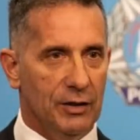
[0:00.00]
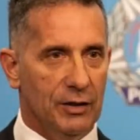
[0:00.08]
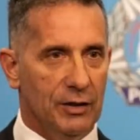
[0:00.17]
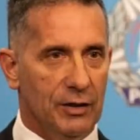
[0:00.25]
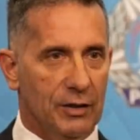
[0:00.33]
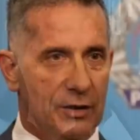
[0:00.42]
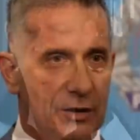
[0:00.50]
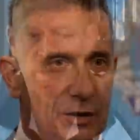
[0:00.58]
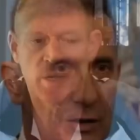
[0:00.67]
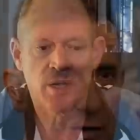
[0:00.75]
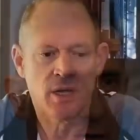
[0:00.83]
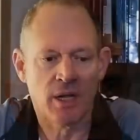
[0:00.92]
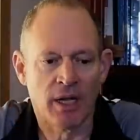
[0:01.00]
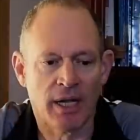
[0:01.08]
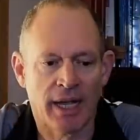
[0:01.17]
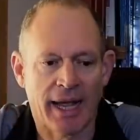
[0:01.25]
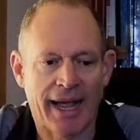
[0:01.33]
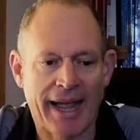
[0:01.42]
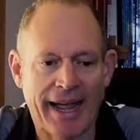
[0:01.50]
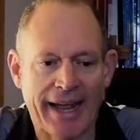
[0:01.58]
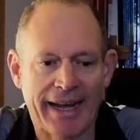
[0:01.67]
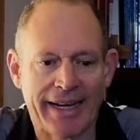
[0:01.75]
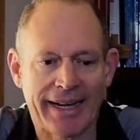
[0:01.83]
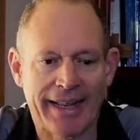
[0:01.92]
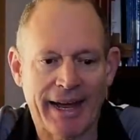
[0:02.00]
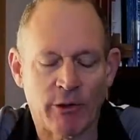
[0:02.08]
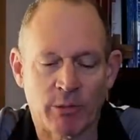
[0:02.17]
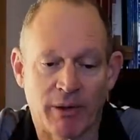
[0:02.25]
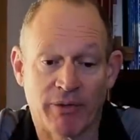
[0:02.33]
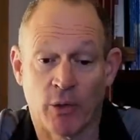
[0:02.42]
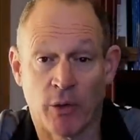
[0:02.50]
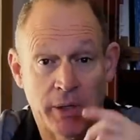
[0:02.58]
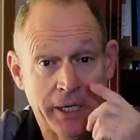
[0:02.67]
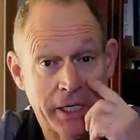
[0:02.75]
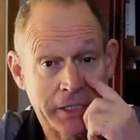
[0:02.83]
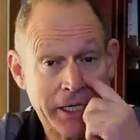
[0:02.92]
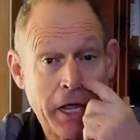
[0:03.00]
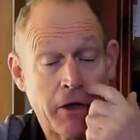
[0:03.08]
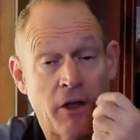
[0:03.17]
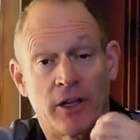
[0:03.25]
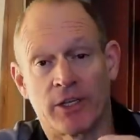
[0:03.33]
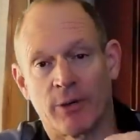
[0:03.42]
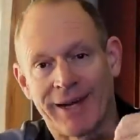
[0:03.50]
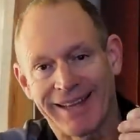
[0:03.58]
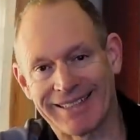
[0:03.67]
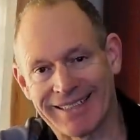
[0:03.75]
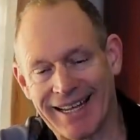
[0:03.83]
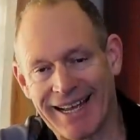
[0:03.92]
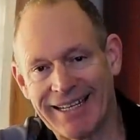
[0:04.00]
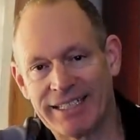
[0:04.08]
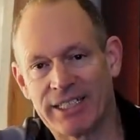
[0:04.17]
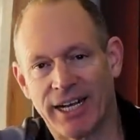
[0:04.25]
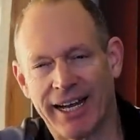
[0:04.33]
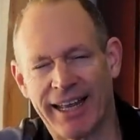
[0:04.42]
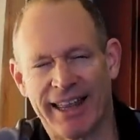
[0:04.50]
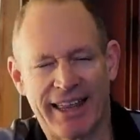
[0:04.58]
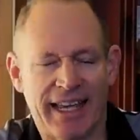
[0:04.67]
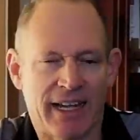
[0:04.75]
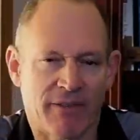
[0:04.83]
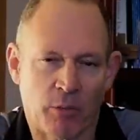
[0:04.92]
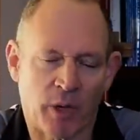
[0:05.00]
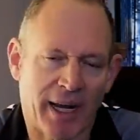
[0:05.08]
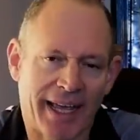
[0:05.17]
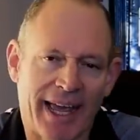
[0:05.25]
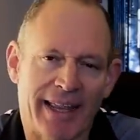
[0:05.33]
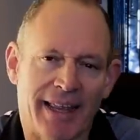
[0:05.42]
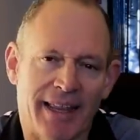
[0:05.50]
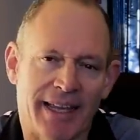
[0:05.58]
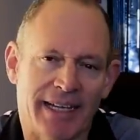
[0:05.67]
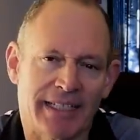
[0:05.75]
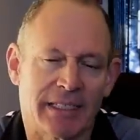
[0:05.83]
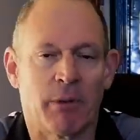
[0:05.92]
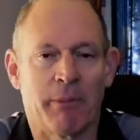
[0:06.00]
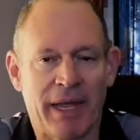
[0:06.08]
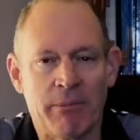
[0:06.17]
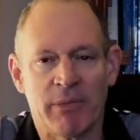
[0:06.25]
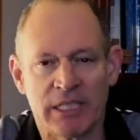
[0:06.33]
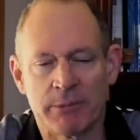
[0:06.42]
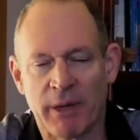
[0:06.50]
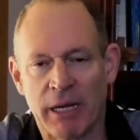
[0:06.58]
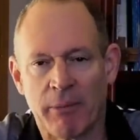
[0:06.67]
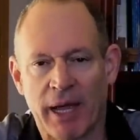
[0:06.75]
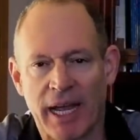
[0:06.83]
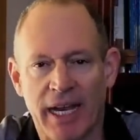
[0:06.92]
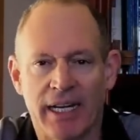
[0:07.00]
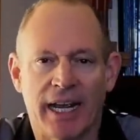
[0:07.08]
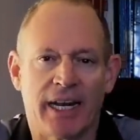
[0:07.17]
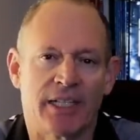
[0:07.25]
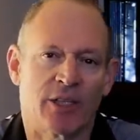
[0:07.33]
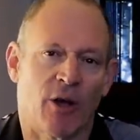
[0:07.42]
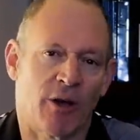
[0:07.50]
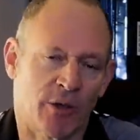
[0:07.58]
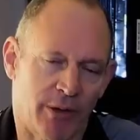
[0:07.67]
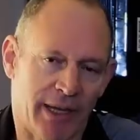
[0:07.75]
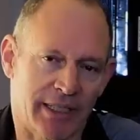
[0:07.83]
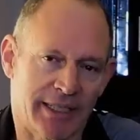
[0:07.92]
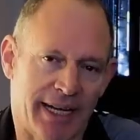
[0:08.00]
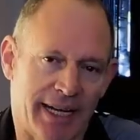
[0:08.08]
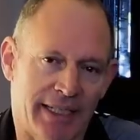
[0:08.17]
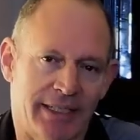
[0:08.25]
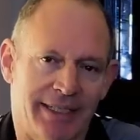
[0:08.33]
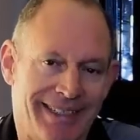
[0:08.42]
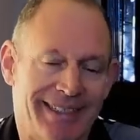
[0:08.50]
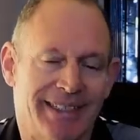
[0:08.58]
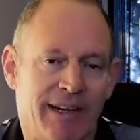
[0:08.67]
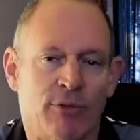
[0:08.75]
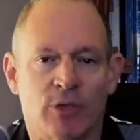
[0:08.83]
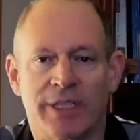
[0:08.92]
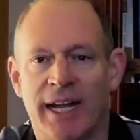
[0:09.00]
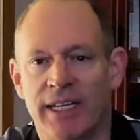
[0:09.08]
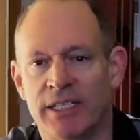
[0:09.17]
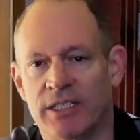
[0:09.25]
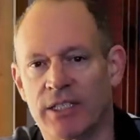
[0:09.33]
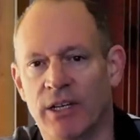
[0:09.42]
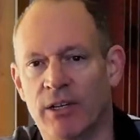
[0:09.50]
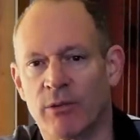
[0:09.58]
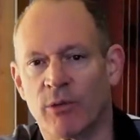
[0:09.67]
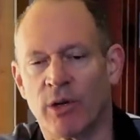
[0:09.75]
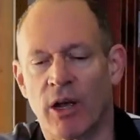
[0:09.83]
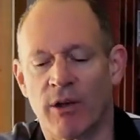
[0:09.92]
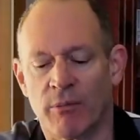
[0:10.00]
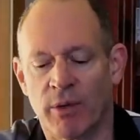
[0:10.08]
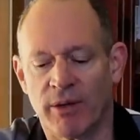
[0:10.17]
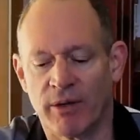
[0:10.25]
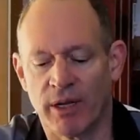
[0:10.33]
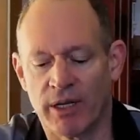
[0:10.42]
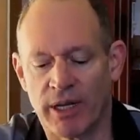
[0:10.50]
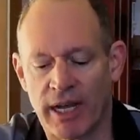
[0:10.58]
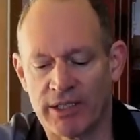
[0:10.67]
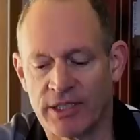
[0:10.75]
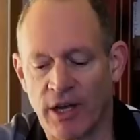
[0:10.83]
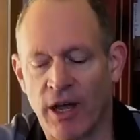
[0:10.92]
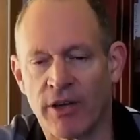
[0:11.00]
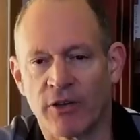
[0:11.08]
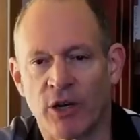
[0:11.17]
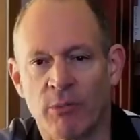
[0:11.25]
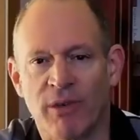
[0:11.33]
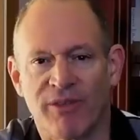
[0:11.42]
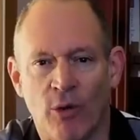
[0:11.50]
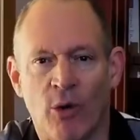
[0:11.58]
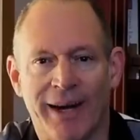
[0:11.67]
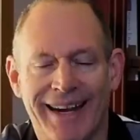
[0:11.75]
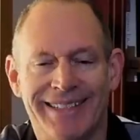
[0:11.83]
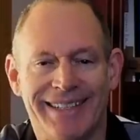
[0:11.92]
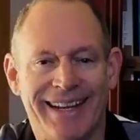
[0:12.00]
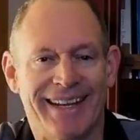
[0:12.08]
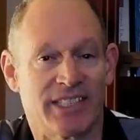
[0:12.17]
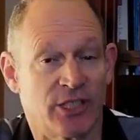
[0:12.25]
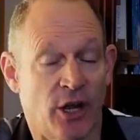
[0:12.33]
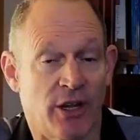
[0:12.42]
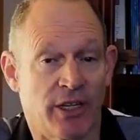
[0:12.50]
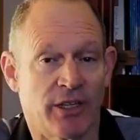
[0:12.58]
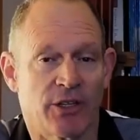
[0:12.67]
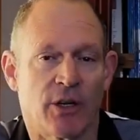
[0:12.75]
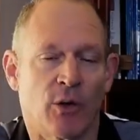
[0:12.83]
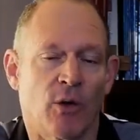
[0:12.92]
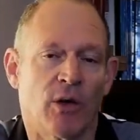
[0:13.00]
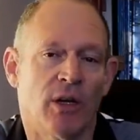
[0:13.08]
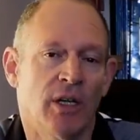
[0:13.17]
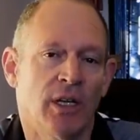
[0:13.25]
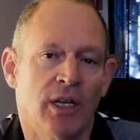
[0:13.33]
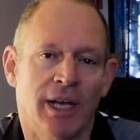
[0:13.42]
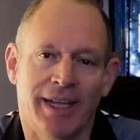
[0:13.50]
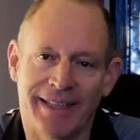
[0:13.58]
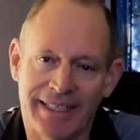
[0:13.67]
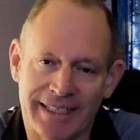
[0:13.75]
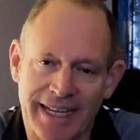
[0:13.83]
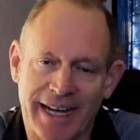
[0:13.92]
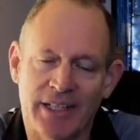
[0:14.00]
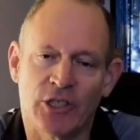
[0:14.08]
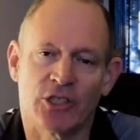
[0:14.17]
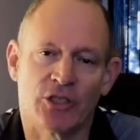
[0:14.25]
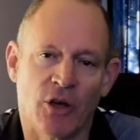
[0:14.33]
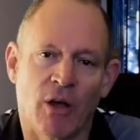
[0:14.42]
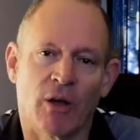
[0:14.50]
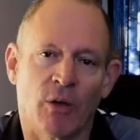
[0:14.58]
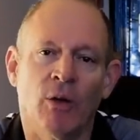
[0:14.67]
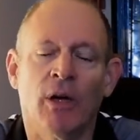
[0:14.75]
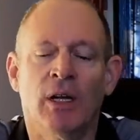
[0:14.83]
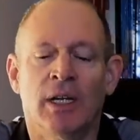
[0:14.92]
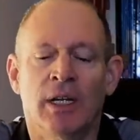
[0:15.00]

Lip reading: And that was put forward. It has now gone through another stage. I think from what I gather, there's some amendments being made and it's gone to another stage. There's several stages it has to go through before it actually gets turned into law. At this stage, it's not law.